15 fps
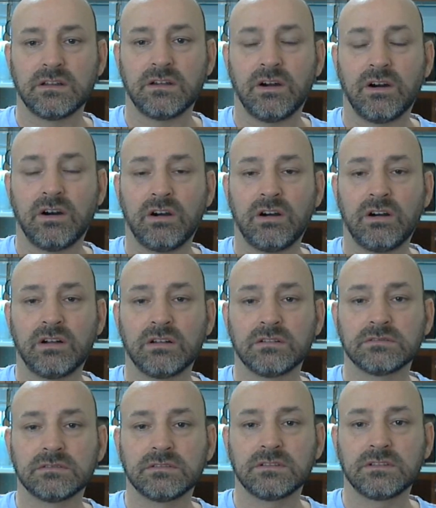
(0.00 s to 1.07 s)

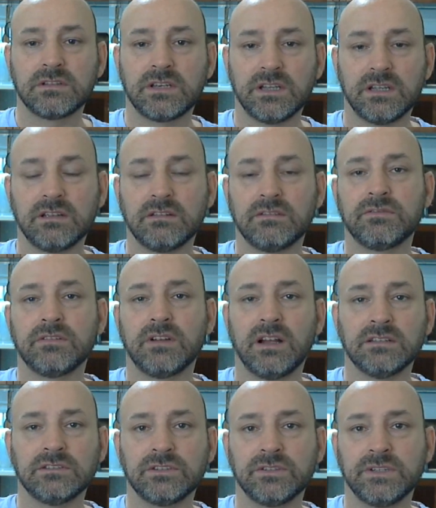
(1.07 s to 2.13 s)
all give
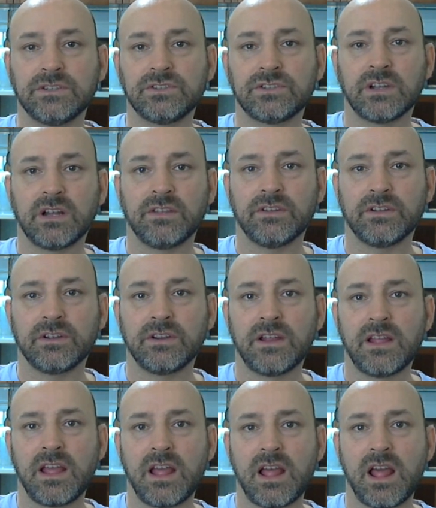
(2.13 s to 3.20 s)
unto each other
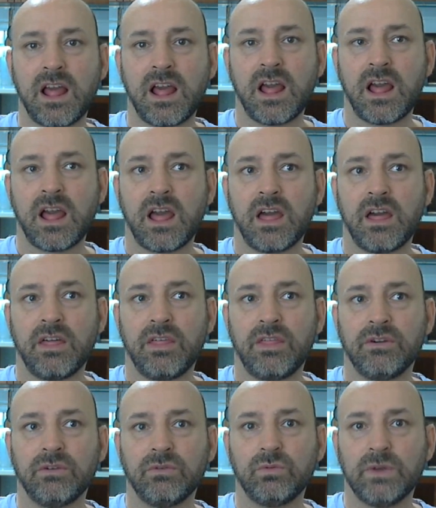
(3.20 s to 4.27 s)

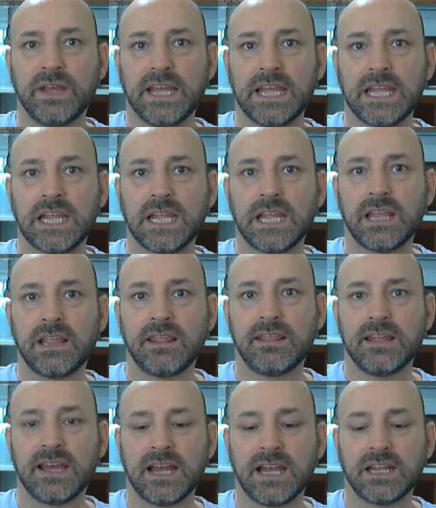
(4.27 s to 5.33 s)
the way
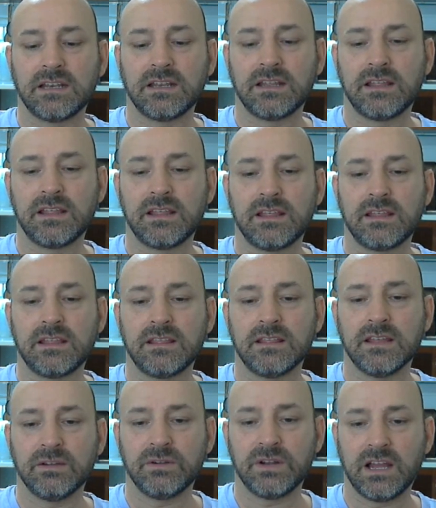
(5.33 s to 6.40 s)
that
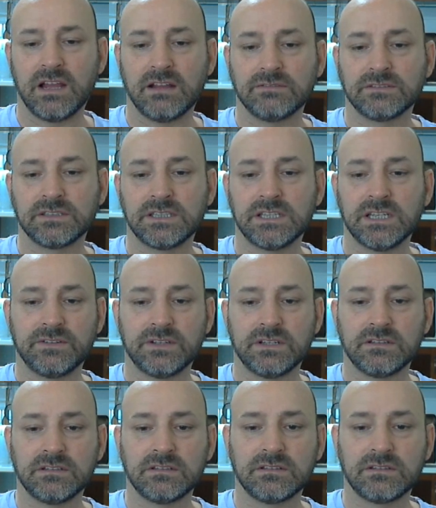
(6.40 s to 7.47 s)
they would have
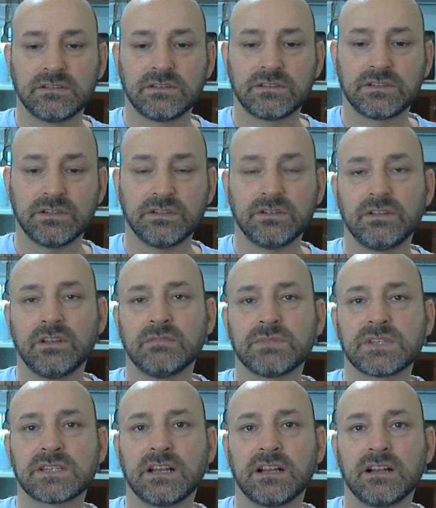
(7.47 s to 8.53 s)
given to
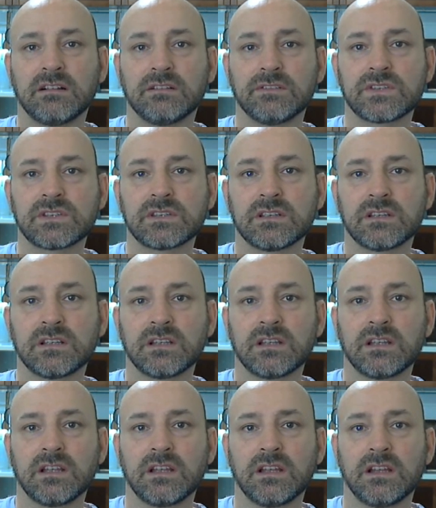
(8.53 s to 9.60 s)
themselves,
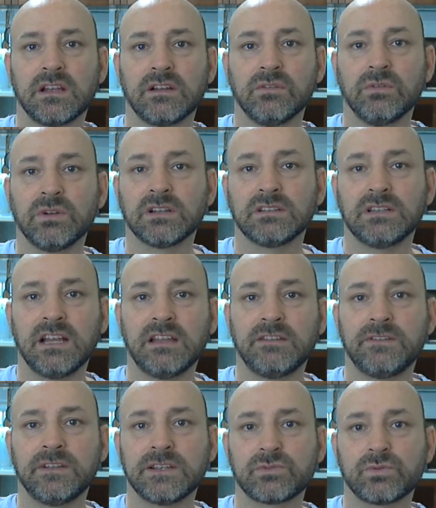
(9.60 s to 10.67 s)
where
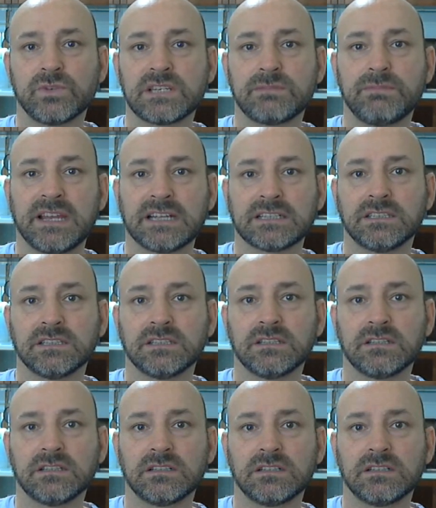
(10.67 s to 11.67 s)
life is respected